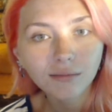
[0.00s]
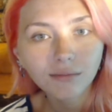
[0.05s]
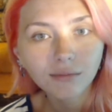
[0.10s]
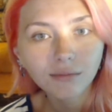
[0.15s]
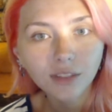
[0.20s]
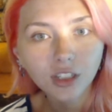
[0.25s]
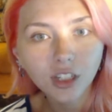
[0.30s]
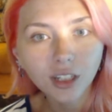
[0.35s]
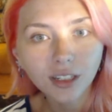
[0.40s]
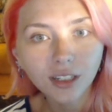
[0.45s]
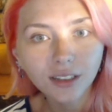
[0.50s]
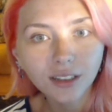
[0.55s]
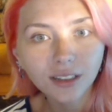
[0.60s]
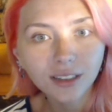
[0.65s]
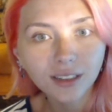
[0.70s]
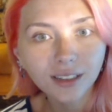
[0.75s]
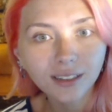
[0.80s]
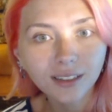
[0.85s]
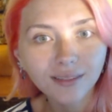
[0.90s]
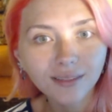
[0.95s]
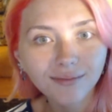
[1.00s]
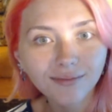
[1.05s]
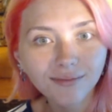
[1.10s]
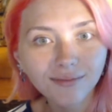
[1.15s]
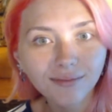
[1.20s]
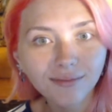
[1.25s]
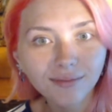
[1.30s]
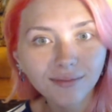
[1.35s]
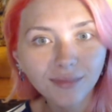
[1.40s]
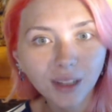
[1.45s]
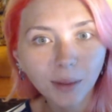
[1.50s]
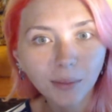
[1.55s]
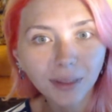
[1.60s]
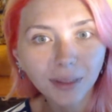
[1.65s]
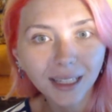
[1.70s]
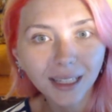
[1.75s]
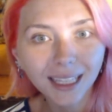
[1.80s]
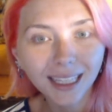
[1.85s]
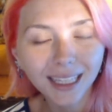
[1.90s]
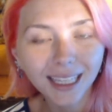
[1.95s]
just
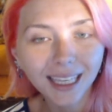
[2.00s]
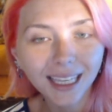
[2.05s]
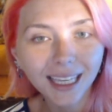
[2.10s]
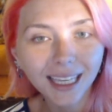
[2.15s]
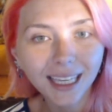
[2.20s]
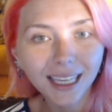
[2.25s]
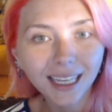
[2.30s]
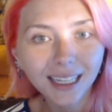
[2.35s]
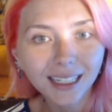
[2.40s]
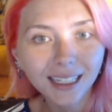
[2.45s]
completely